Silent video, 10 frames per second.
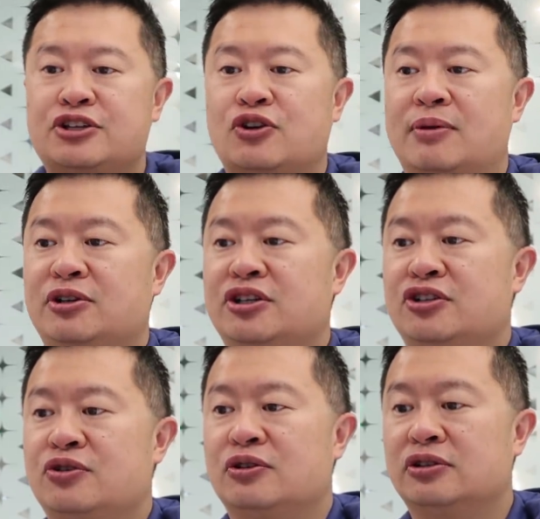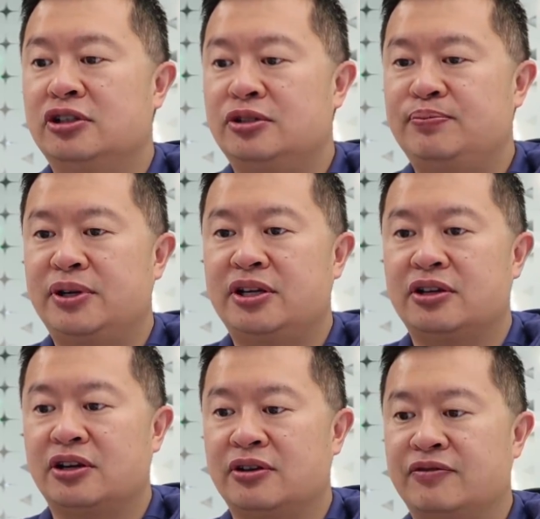So I'm gonna do a little
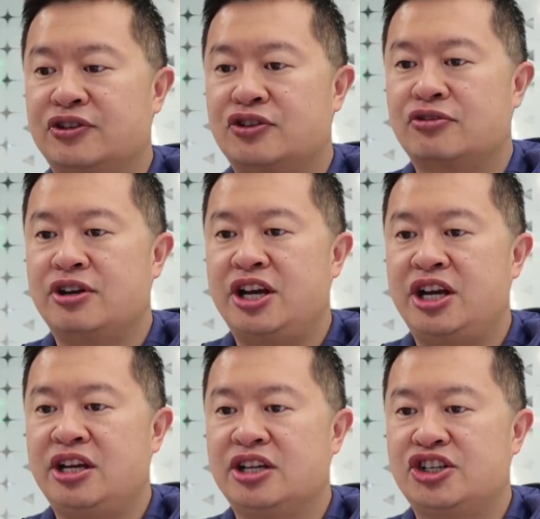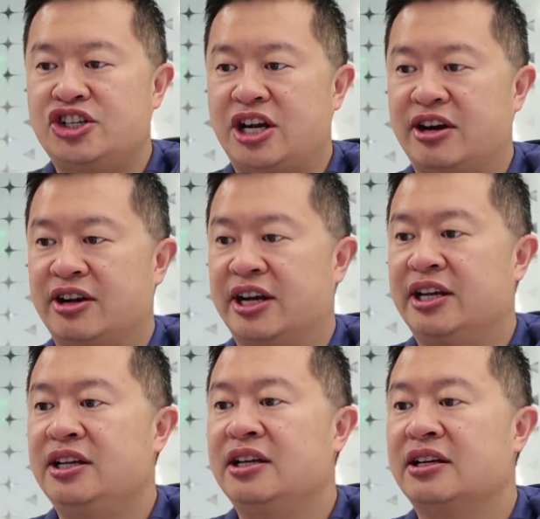bit of screen
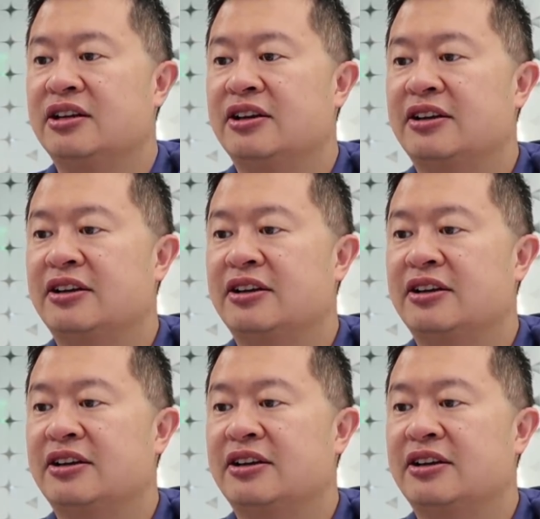sharing.